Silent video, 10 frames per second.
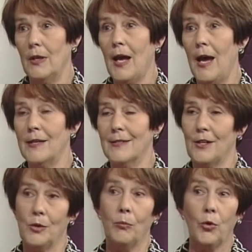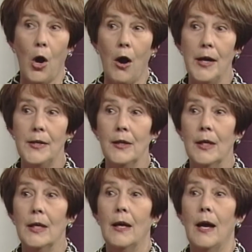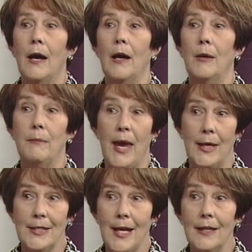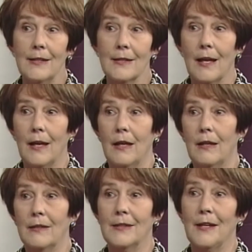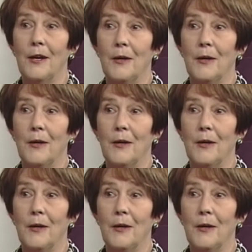that has such a broad mandate, and